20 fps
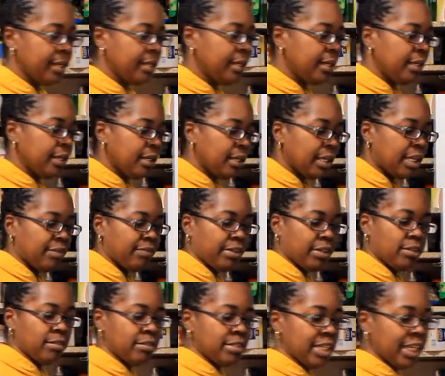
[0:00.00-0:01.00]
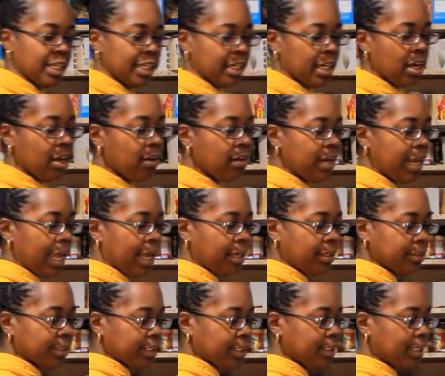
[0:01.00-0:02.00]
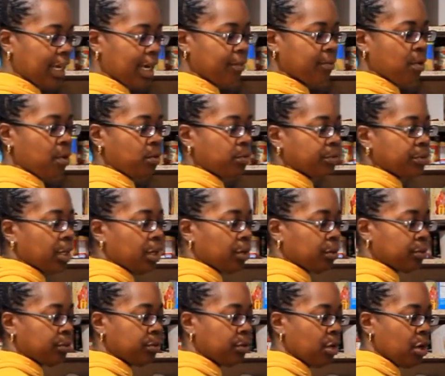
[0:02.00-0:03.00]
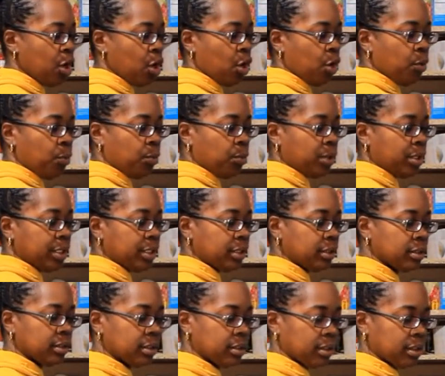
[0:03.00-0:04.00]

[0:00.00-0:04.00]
If I don't take it all out, then I won't know what